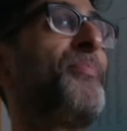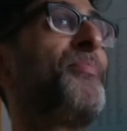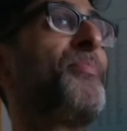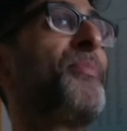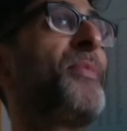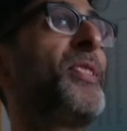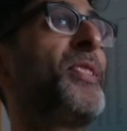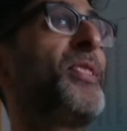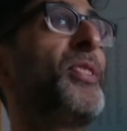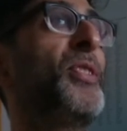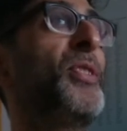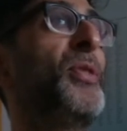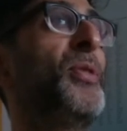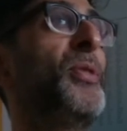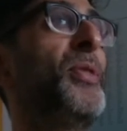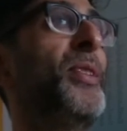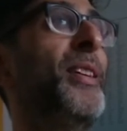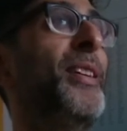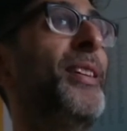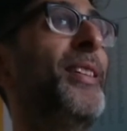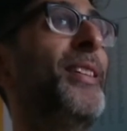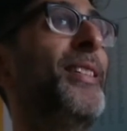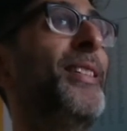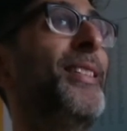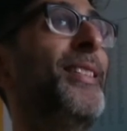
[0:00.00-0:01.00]
So
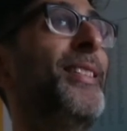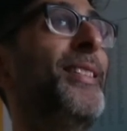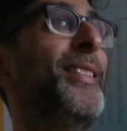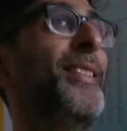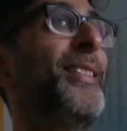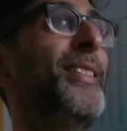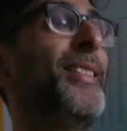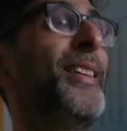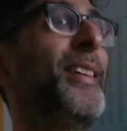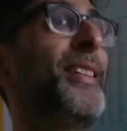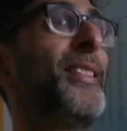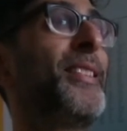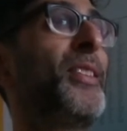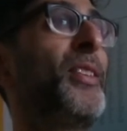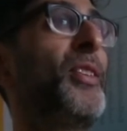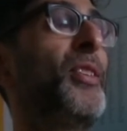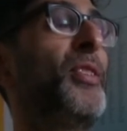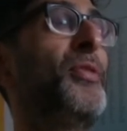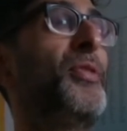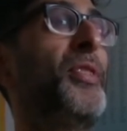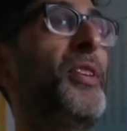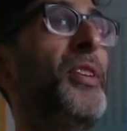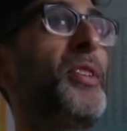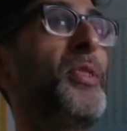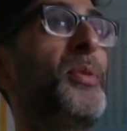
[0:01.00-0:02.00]
that's a lot of
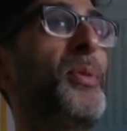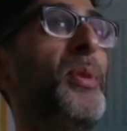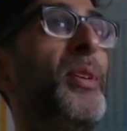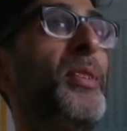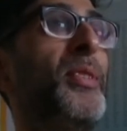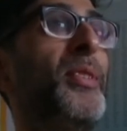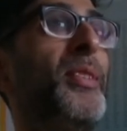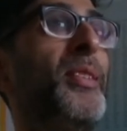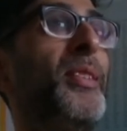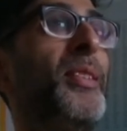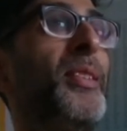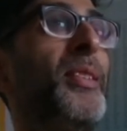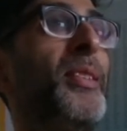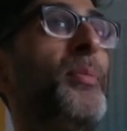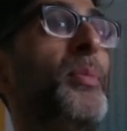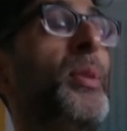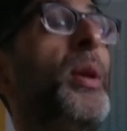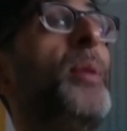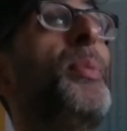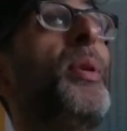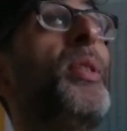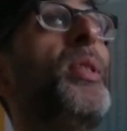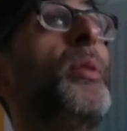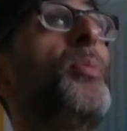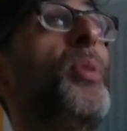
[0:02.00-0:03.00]
fun as well. played
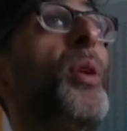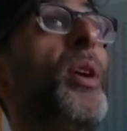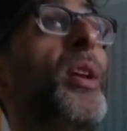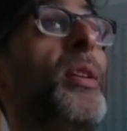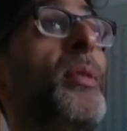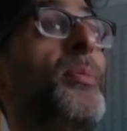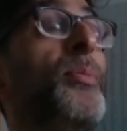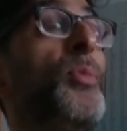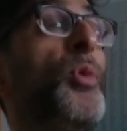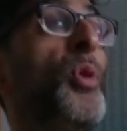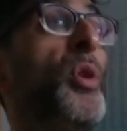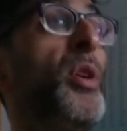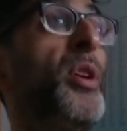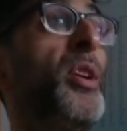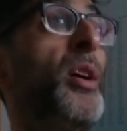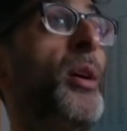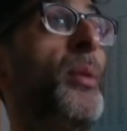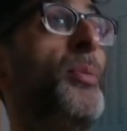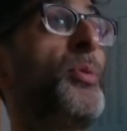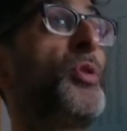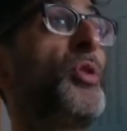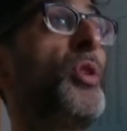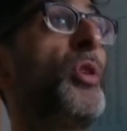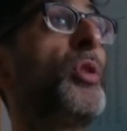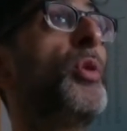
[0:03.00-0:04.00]
by the brilliant Maureen
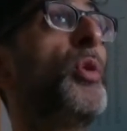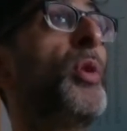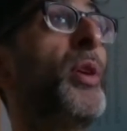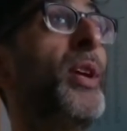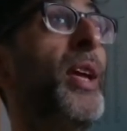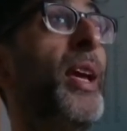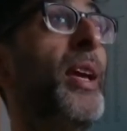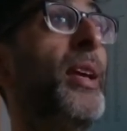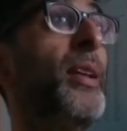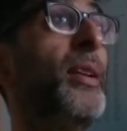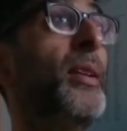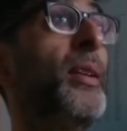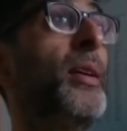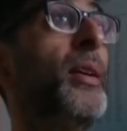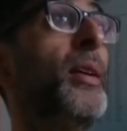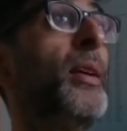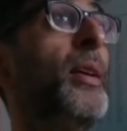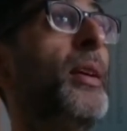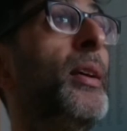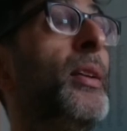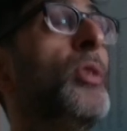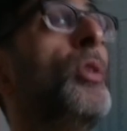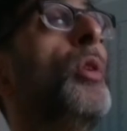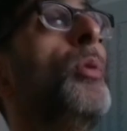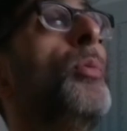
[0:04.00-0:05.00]
Armstrong, who again,
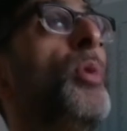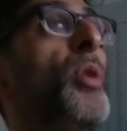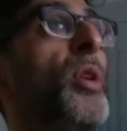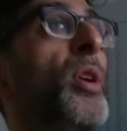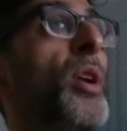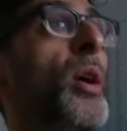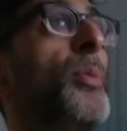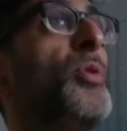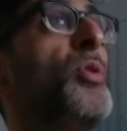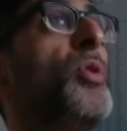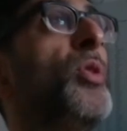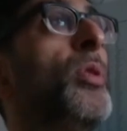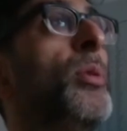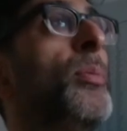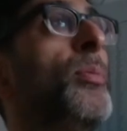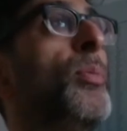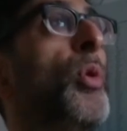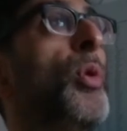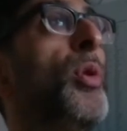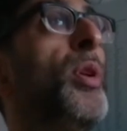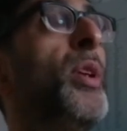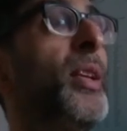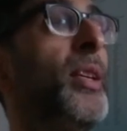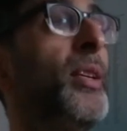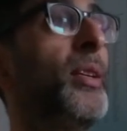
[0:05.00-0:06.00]
not Maureen Armstrong,
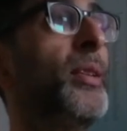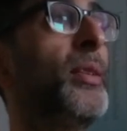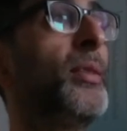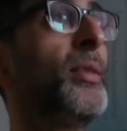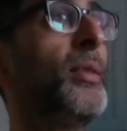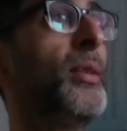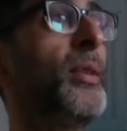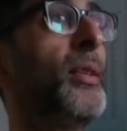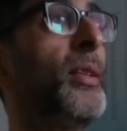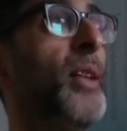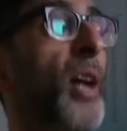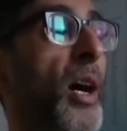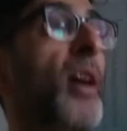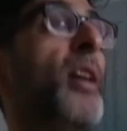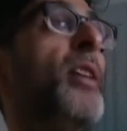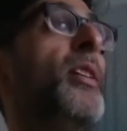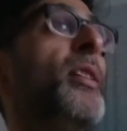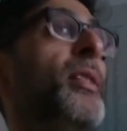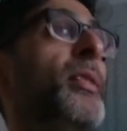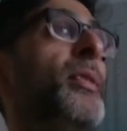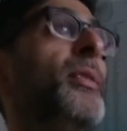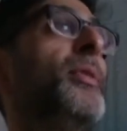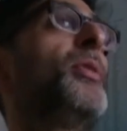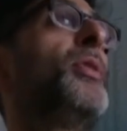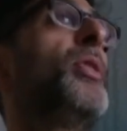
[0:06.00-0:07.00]
Maureen Carr,
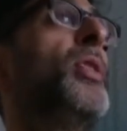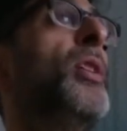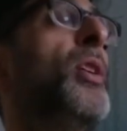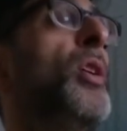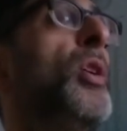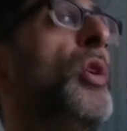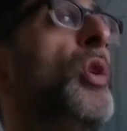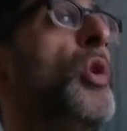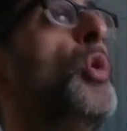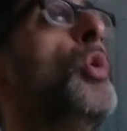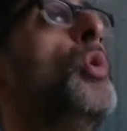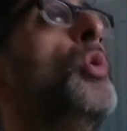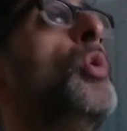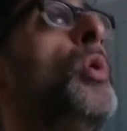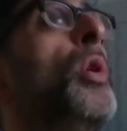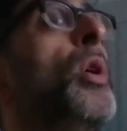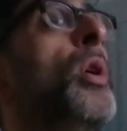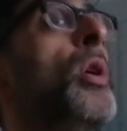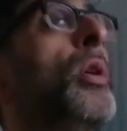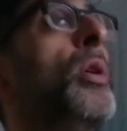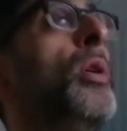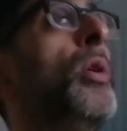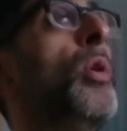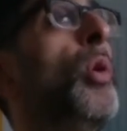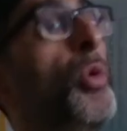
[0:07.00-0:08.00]
who
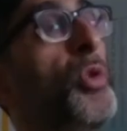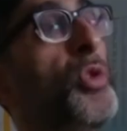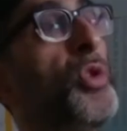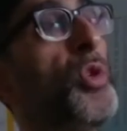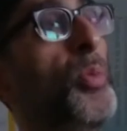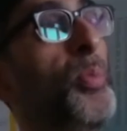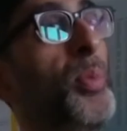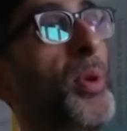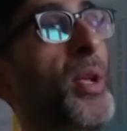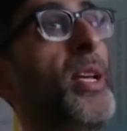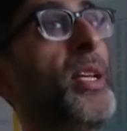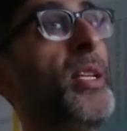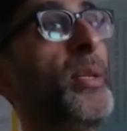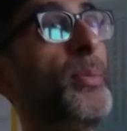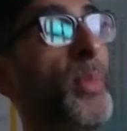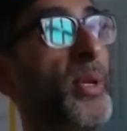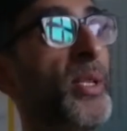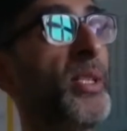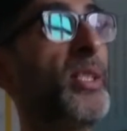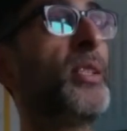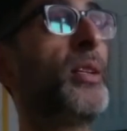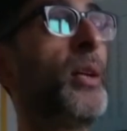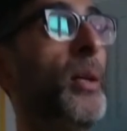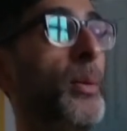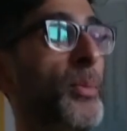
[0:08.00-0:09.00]
also plays
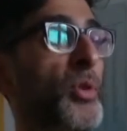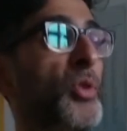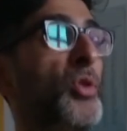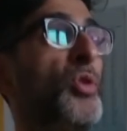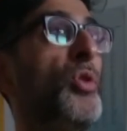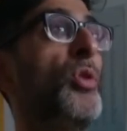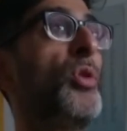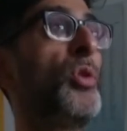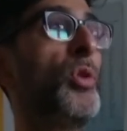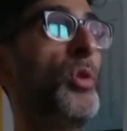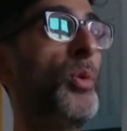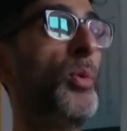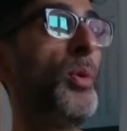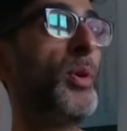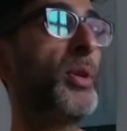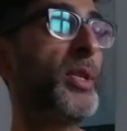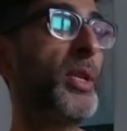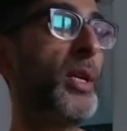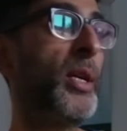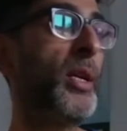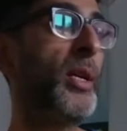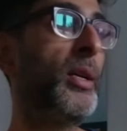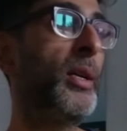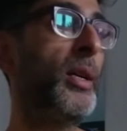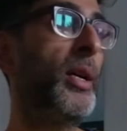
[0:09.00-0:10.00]
Mrs. Armstrong, who was
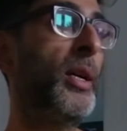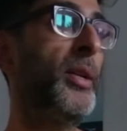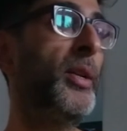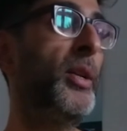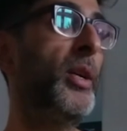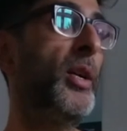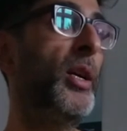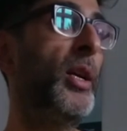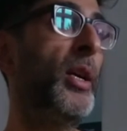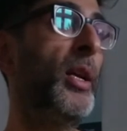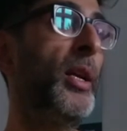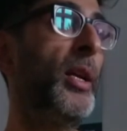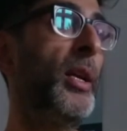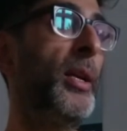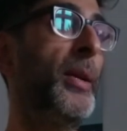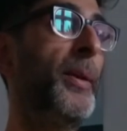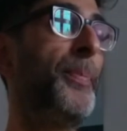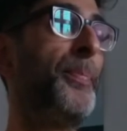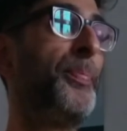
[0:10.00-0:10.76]
an early